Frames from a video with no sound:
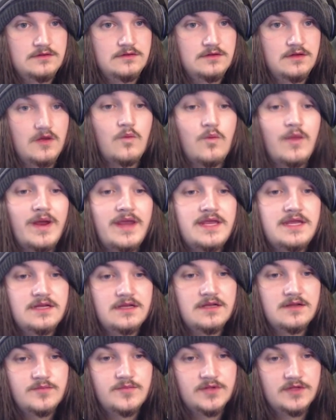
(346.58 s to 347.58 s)

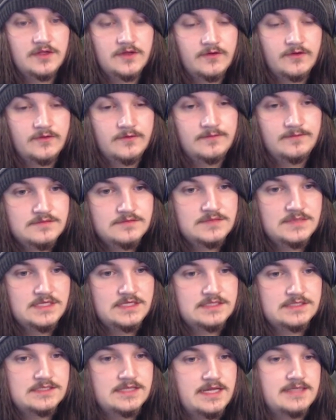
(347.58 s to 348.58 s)
Awakening Below
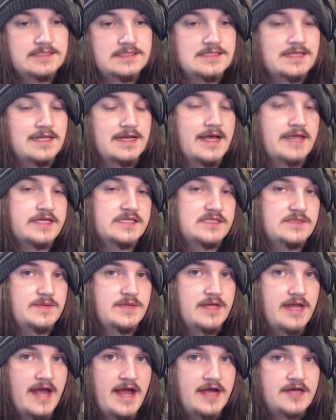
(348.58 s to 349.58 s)
states that it has to be
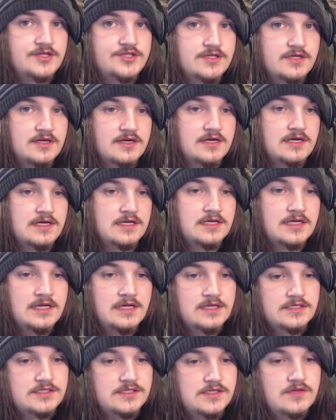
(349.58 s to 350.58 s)
an action card,
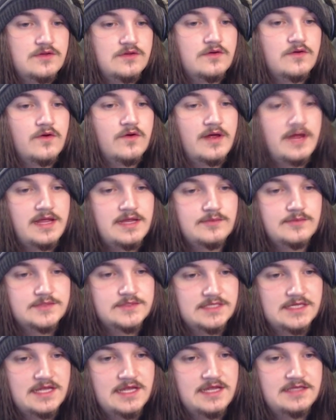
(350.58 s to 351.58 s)
so you're not able
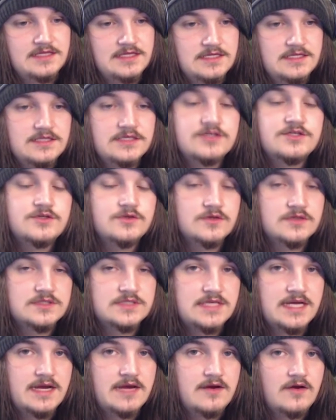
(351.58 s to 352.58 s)
to gain the additional
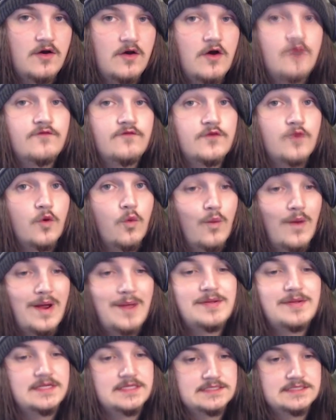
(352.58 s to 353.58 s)
attack off your
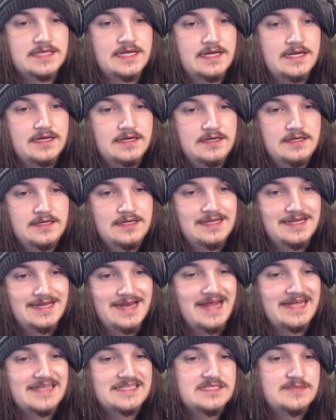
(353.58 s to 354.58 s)
weapon attack. It
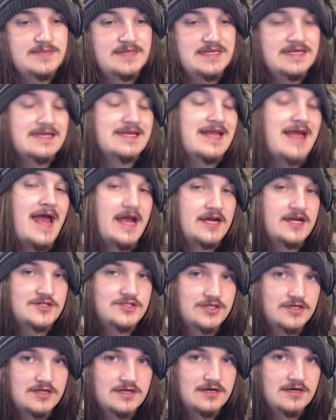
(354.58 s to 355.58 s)
has to be an
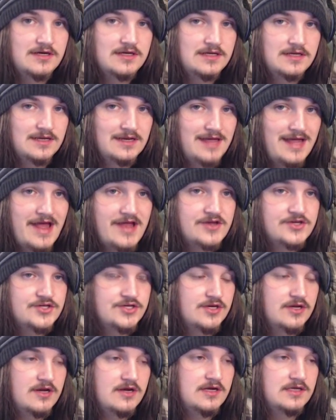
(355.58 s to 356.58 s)
action card, and
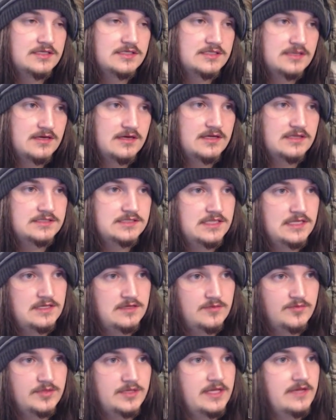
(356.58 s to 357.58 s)
action cards are cards that
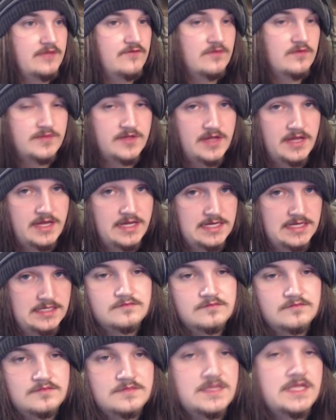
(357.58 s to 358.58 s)
you play from your hand.